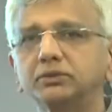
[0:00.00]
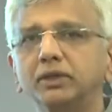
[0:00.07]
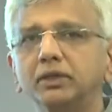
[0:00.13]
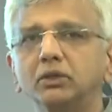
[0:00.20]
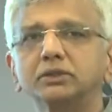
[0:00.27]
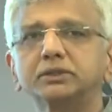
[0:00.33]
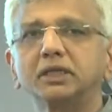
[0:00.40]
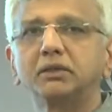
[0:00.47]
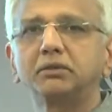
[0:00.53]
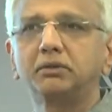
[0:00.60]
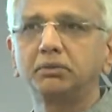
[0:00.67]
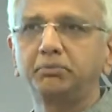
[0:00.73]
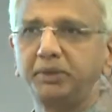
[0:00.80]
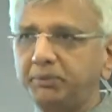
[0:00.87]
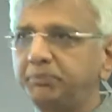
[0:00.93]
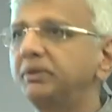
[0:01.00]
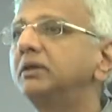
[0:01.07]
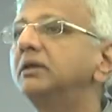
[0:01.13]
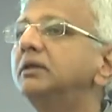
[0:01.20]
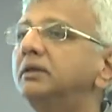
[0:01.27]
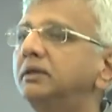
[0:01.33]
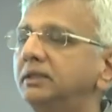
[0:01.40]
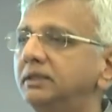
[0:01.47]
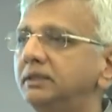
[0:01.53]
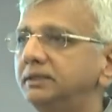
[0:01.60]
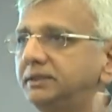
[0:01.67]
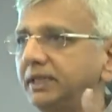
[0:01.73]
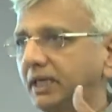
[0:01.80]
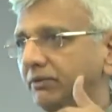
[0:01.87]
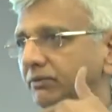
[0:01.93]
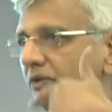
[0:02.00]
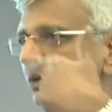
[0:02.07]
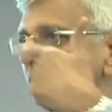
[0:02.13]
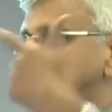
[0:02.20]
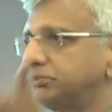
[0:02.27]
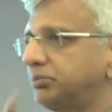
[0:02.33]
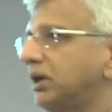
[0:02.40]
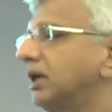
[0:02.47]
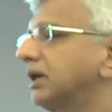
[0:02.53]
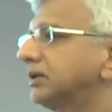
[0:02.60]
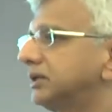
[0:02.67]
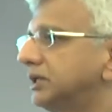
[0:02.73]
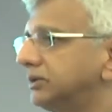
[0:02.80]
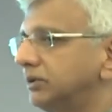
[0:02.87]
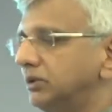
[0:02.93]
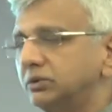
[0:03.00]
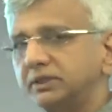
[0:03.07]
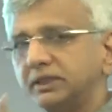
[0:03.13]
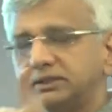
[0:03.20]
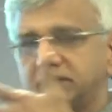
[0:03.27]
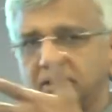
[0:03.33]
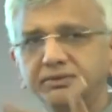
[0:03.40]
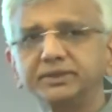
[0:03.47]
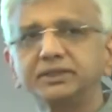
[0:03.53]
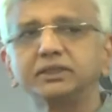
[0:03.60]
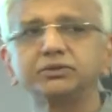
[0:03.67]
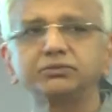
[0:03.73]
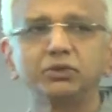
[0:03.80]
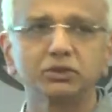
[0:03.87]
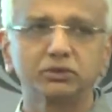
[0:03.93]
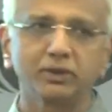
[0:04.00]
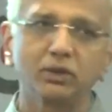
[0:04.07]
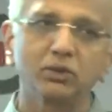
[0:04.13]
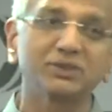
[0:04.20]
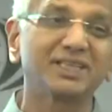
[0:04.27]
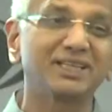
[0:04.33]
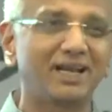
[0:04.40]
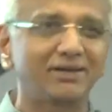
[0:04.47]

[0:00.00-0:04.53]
one looks at people, second one looks at product, third one looks at services, fourth one looks at